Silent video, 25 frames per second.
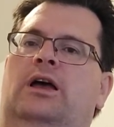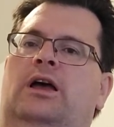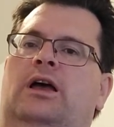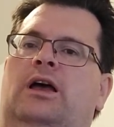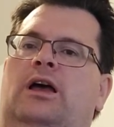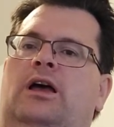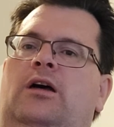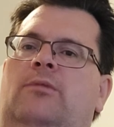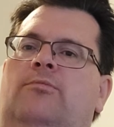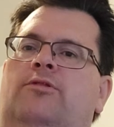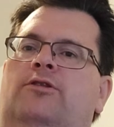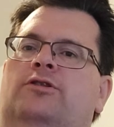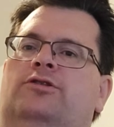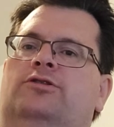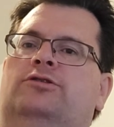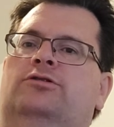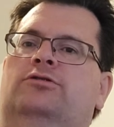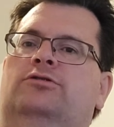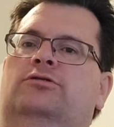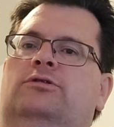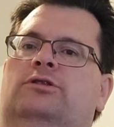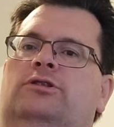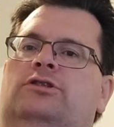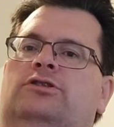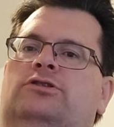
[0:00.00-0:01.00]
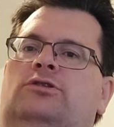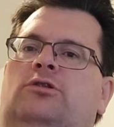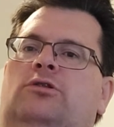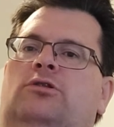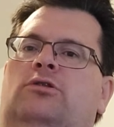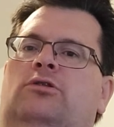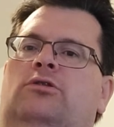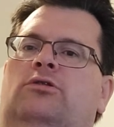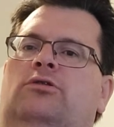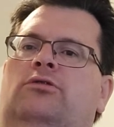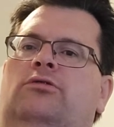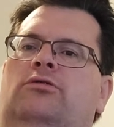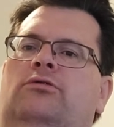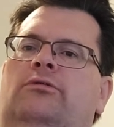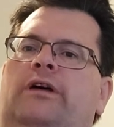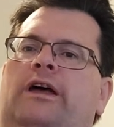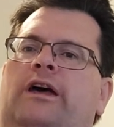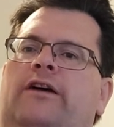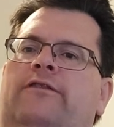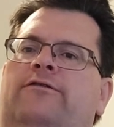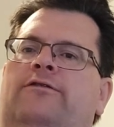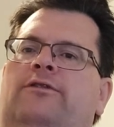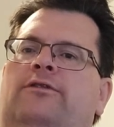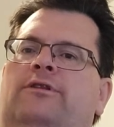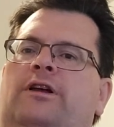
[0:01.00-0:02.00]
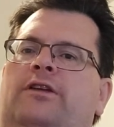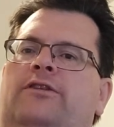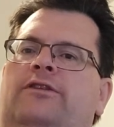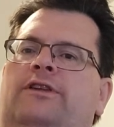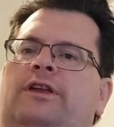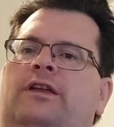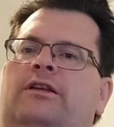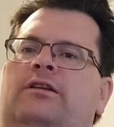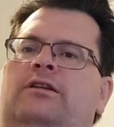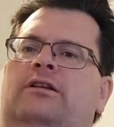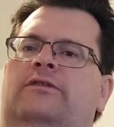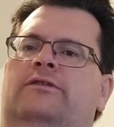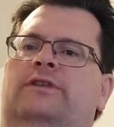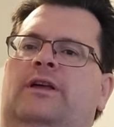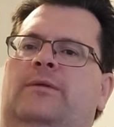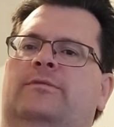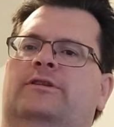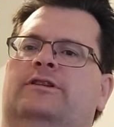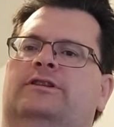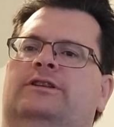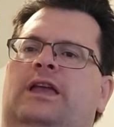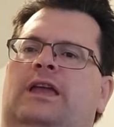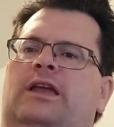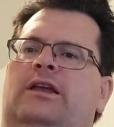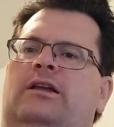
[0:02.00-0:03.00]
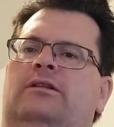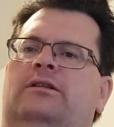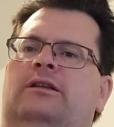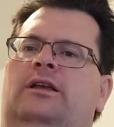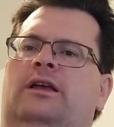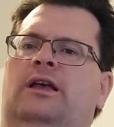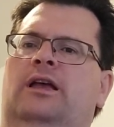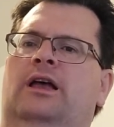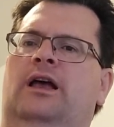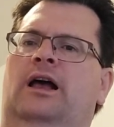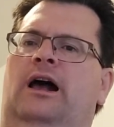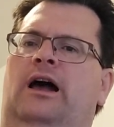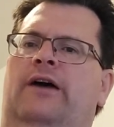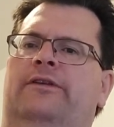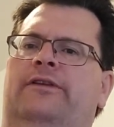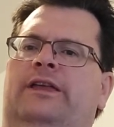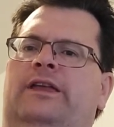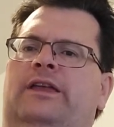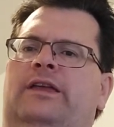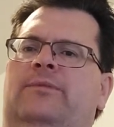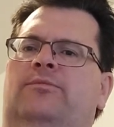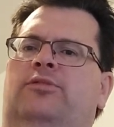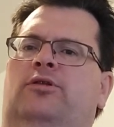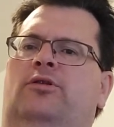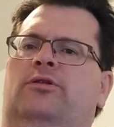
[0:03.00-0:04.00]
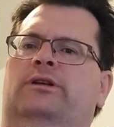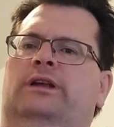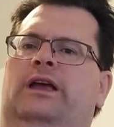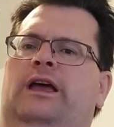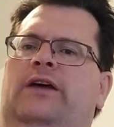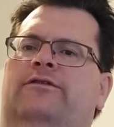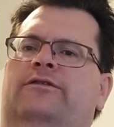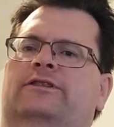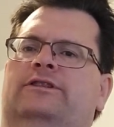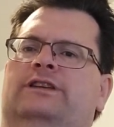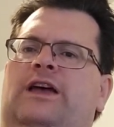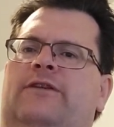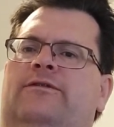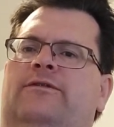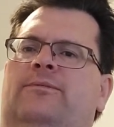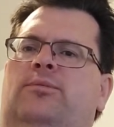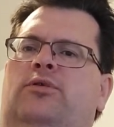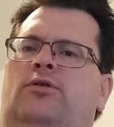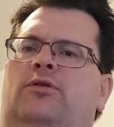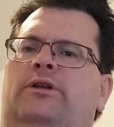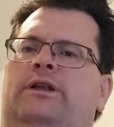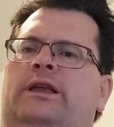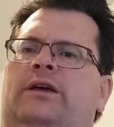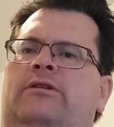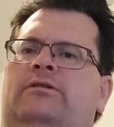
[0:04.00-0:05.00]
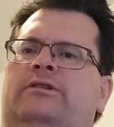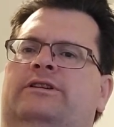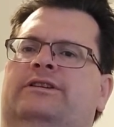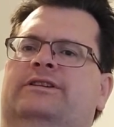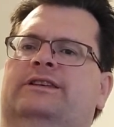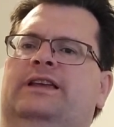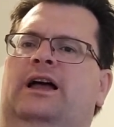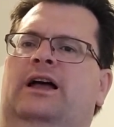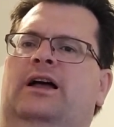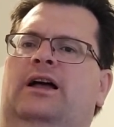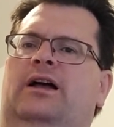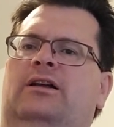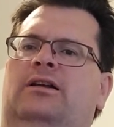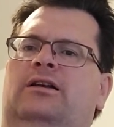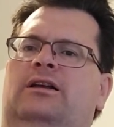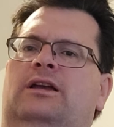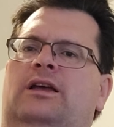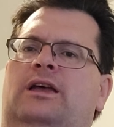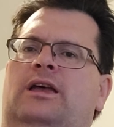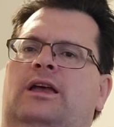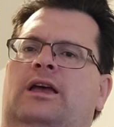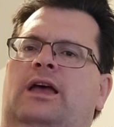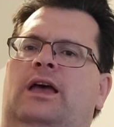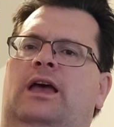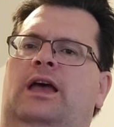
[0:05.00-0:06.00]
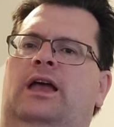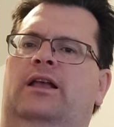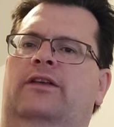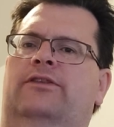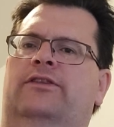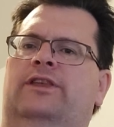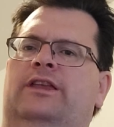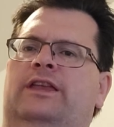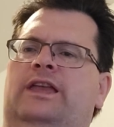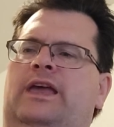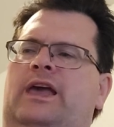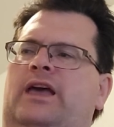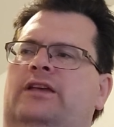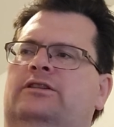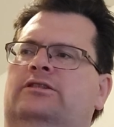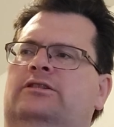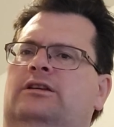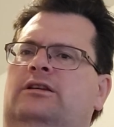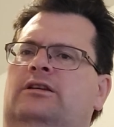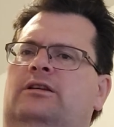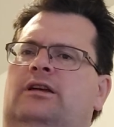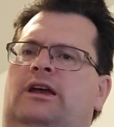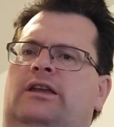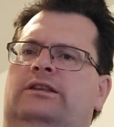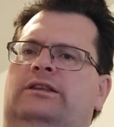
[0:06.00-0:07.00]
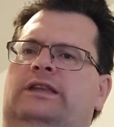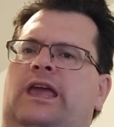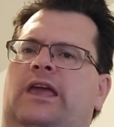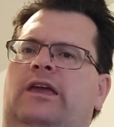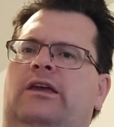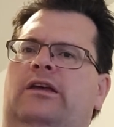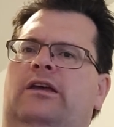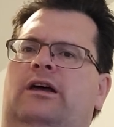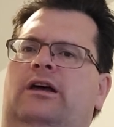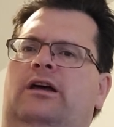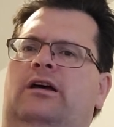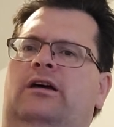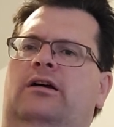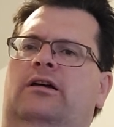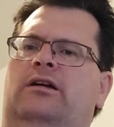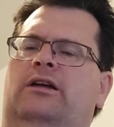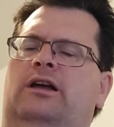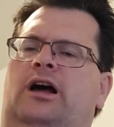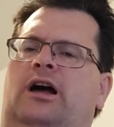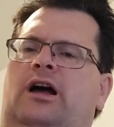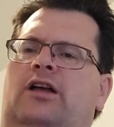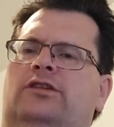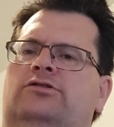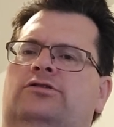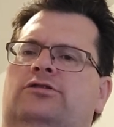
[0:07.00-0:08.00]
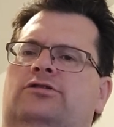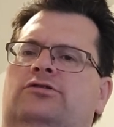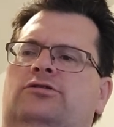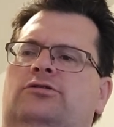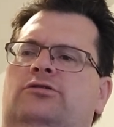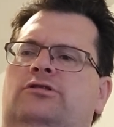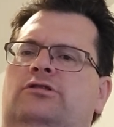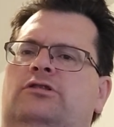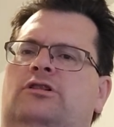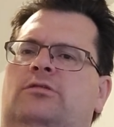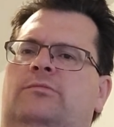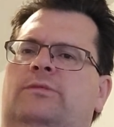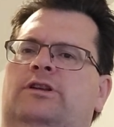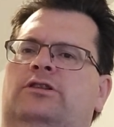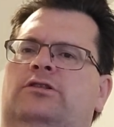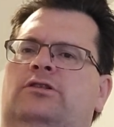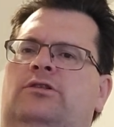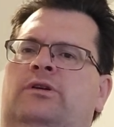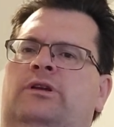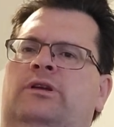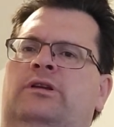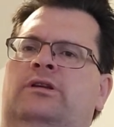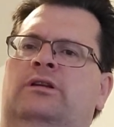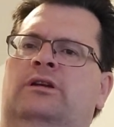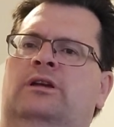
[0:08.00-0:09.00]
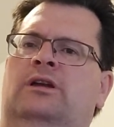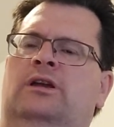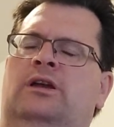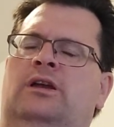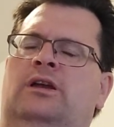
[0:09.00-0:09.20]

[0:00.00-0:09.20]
uh, pursue a solo effort. I think, if not mistaken. I think he put is after putting out a song, and I think he has a, a date a concert too. He's going to be doing.